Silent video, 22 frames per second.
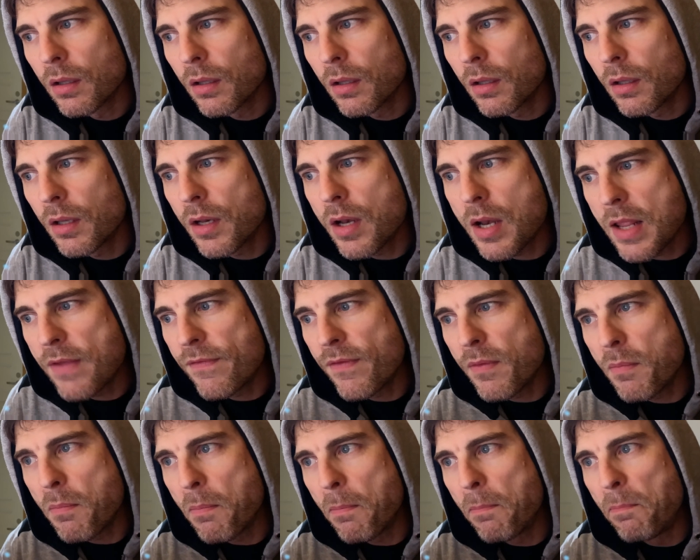an
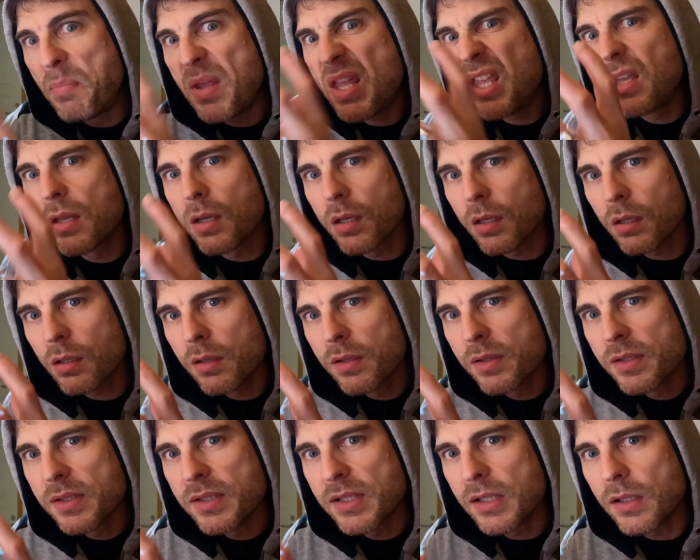even bigger
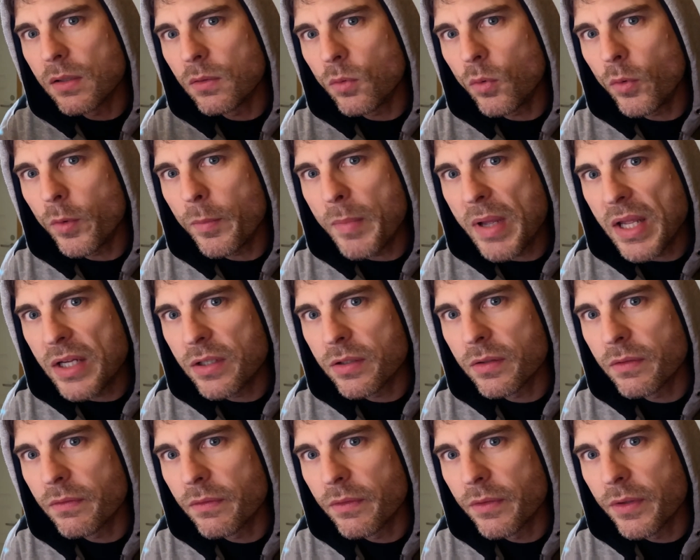single
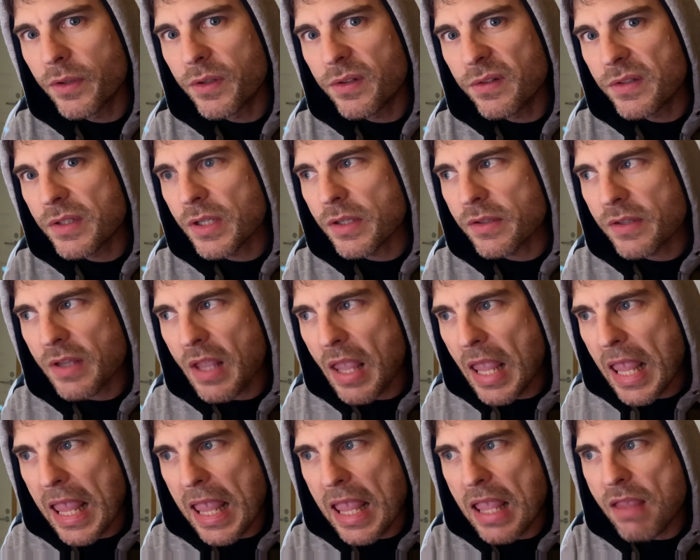automation that just does
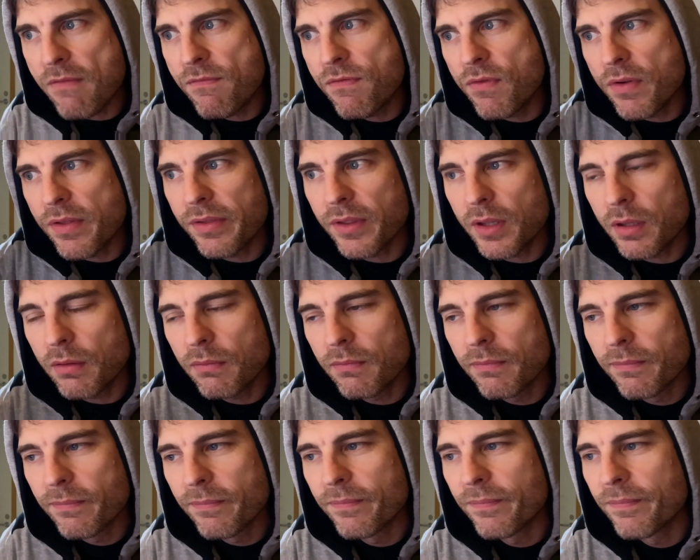everything.
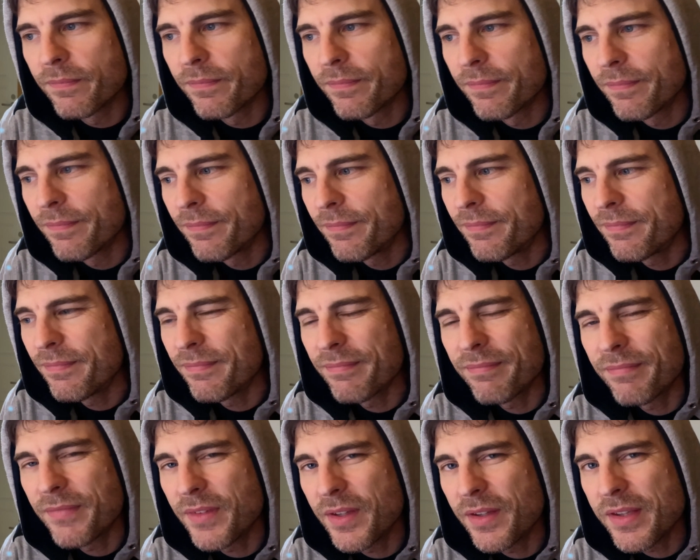
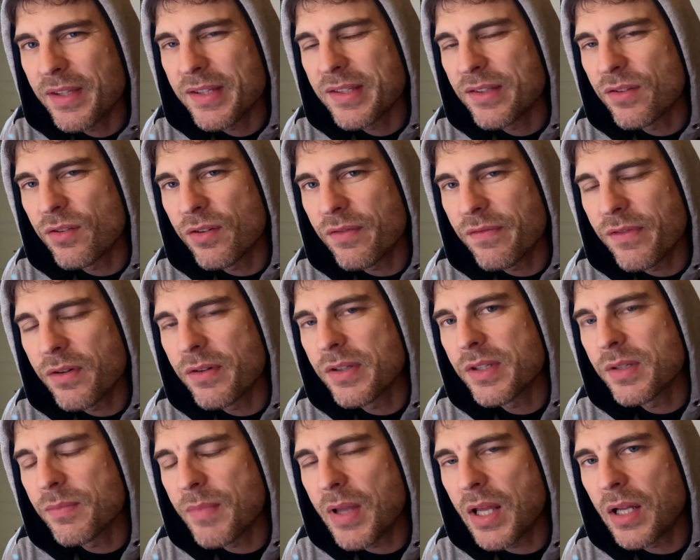That's not a very
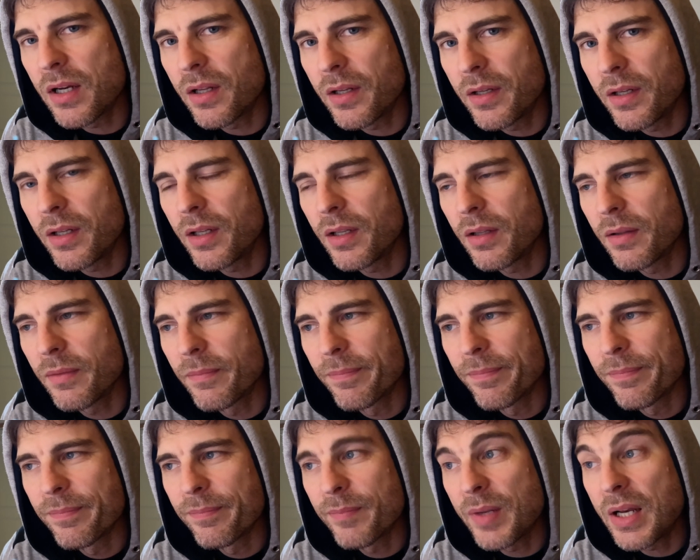smart idea.
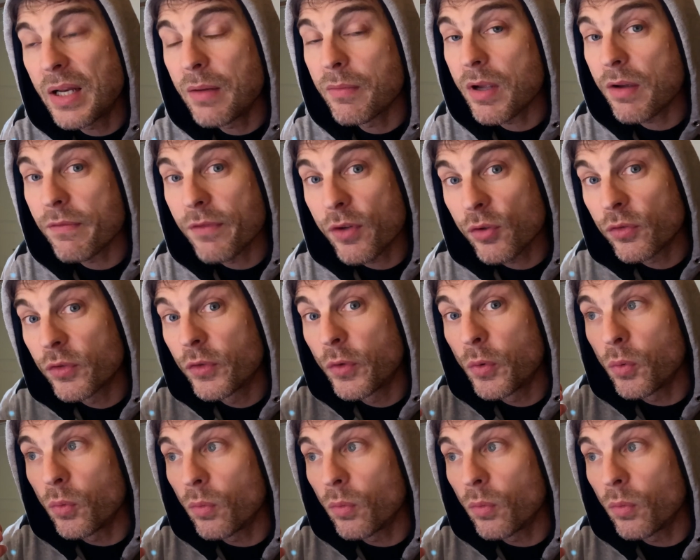But anyway, I've got two